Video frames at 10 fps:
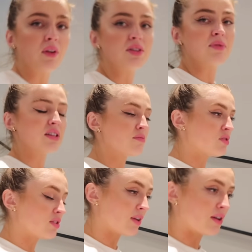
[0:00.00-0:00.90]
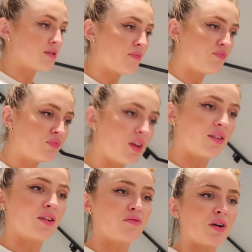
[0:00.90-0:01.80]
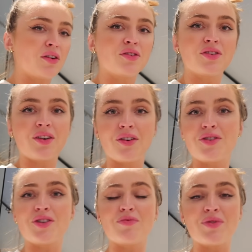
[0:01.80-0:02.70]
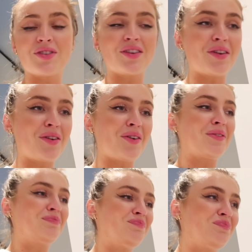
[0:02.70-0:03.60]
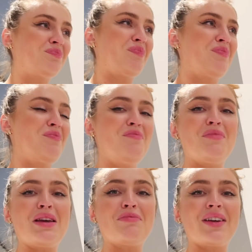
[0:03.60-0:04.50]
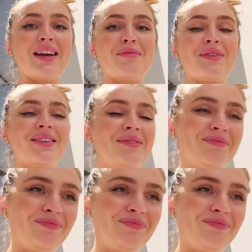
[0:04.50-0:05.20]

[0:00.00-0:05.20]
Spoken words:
Let's make some dinner, guys, and give Meryl her dinner. She's been sitting here meeping at me.